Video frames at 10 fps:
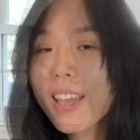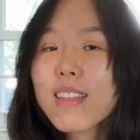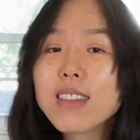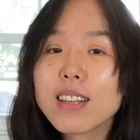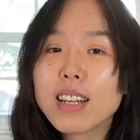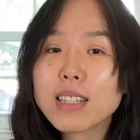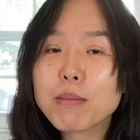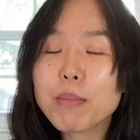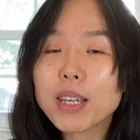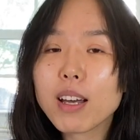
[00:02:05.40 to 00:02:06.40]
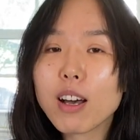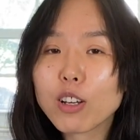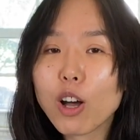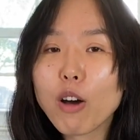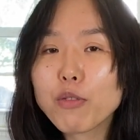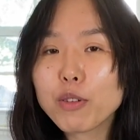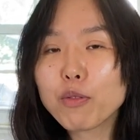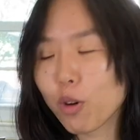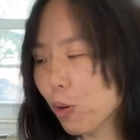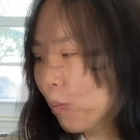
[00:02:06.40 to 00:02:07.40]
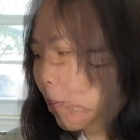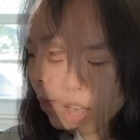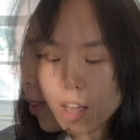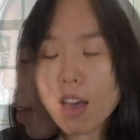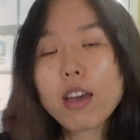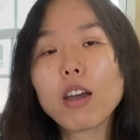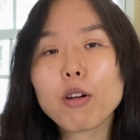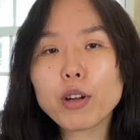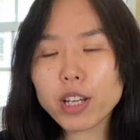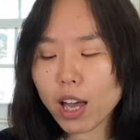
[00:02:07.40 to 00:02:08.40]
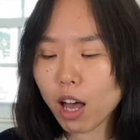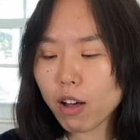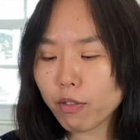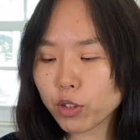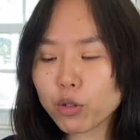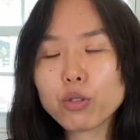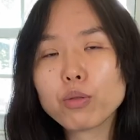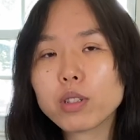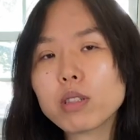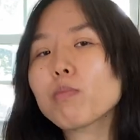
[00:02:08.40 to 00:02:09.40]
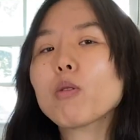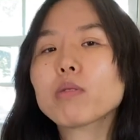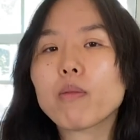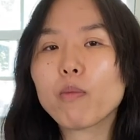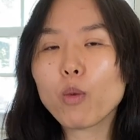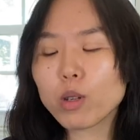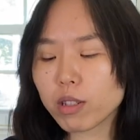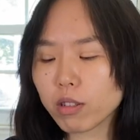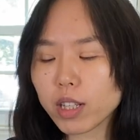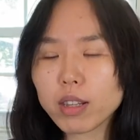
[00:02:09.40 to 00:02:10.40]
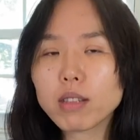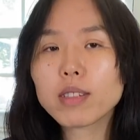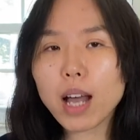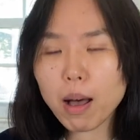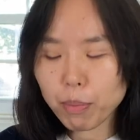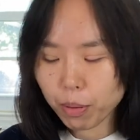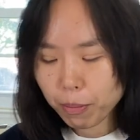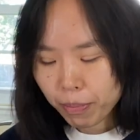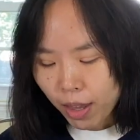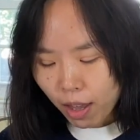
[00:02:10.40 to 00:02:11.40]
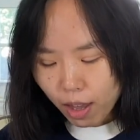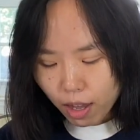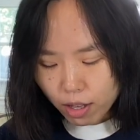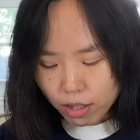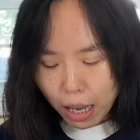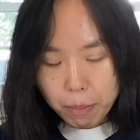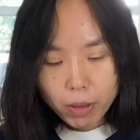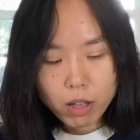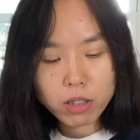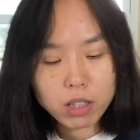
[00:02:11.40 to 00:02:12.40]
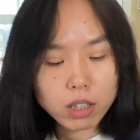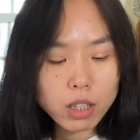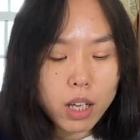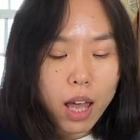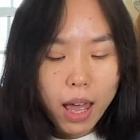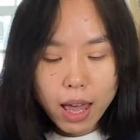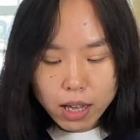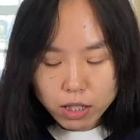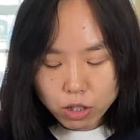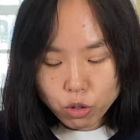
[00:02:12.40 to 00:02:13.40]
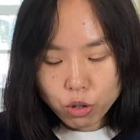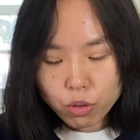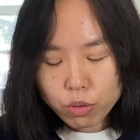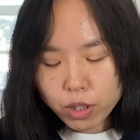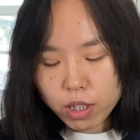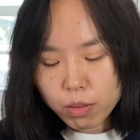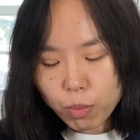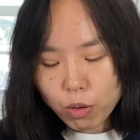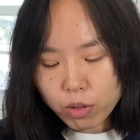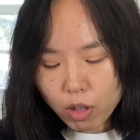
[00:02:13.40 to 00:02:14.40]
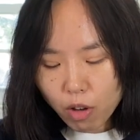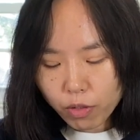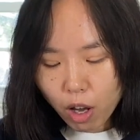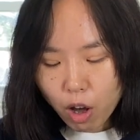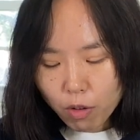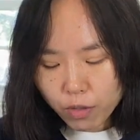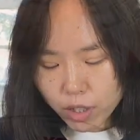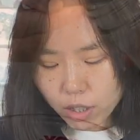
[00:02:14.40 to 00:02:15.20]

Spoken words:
Then let's make a coffee foam. I already have 2 teaspoons of water in this cup, and I'm gonna add 2 teaspoons of coffee.